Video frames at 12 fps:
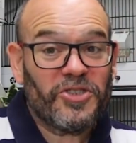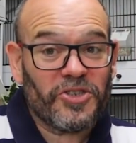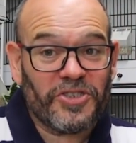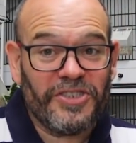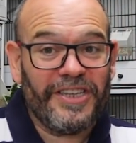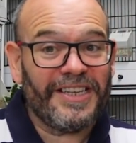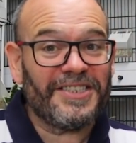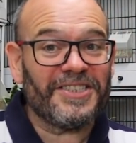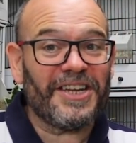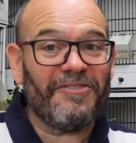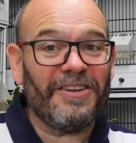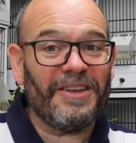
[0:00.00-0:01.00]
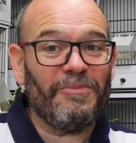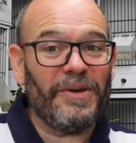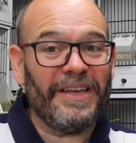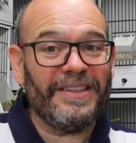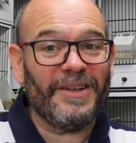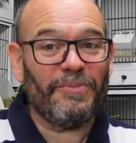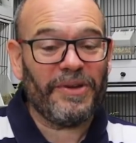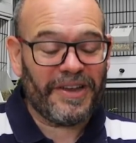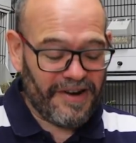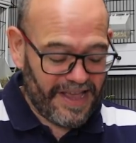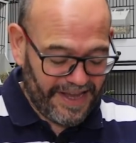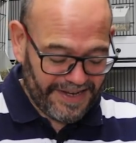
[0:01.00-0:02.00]
doesn't necessarily mean they'll be
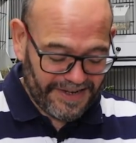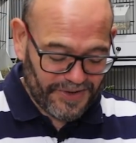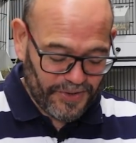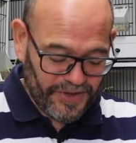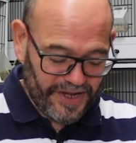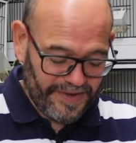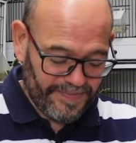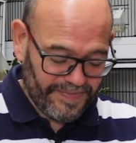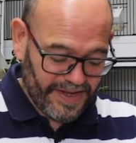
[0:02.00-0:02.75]
great in another.